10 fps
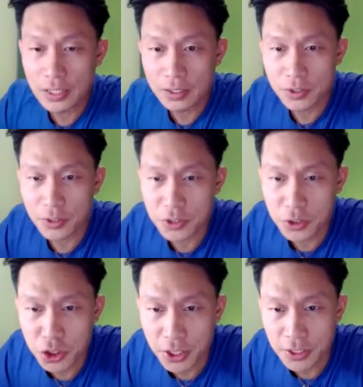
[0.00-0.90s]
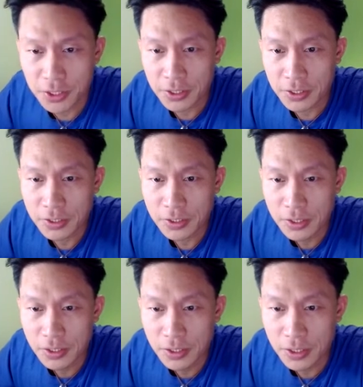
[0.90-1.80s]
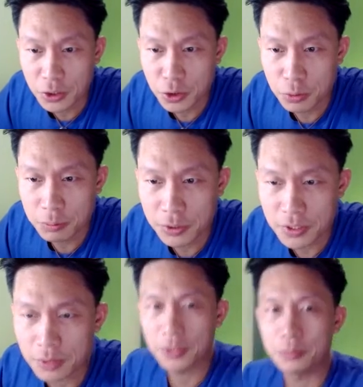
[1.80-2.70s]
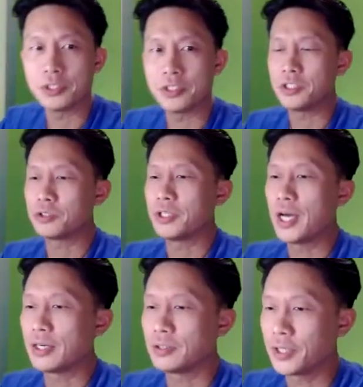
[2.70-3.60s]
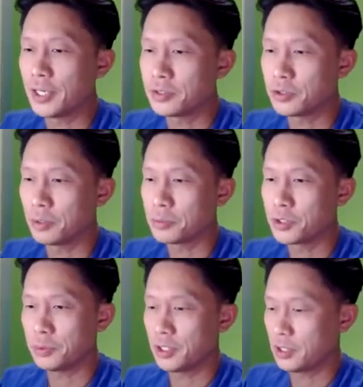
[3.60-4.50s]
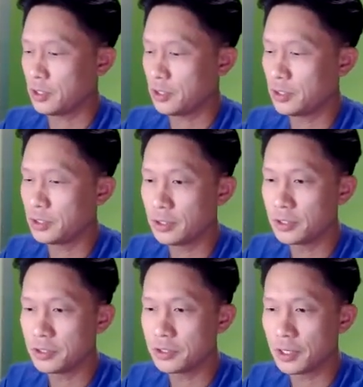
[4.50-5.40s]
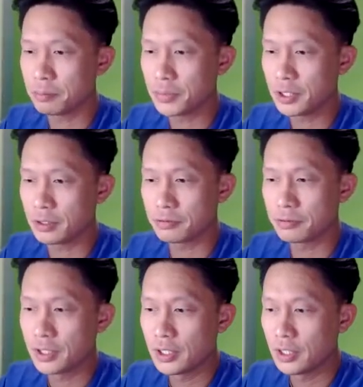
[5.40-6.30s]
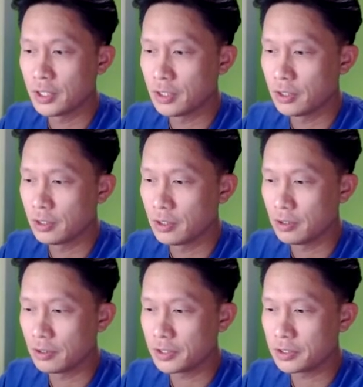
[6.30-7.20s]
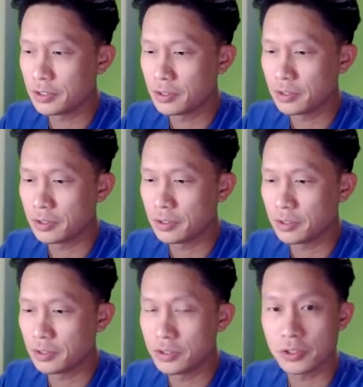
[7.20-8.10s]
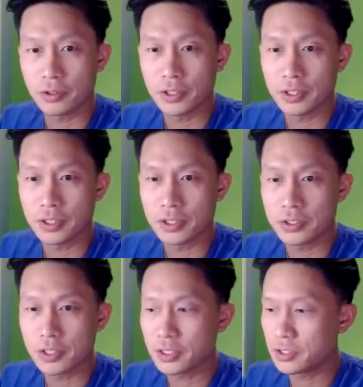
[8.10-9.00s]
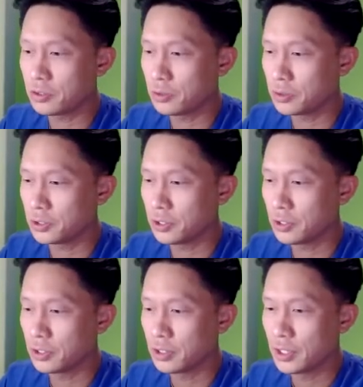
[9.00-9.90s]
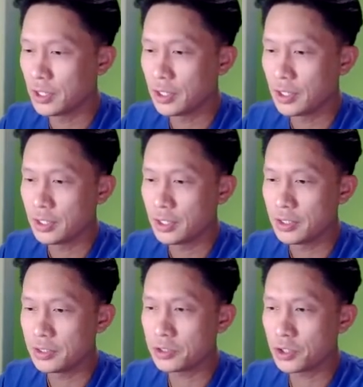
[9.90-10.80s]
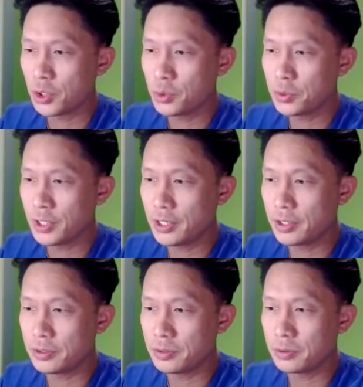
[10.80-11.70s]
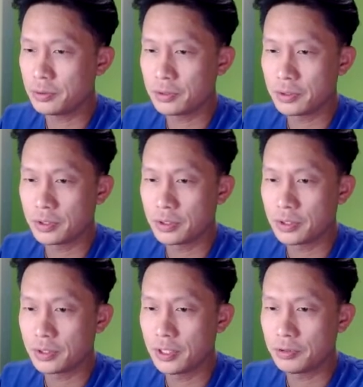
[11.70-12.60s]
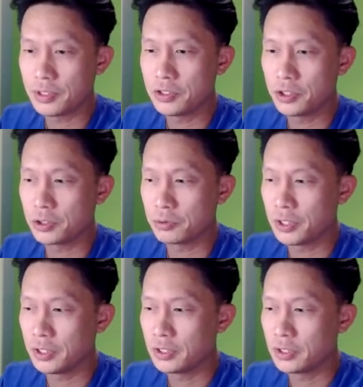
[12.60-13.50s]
sorry, just checking. Can you zoom in, please? I'm unable to see the screen. Ah, okay, so I'm assuming this is not big enough. All right, sorry, I didn't catch that earlier. Is this code now easier to read?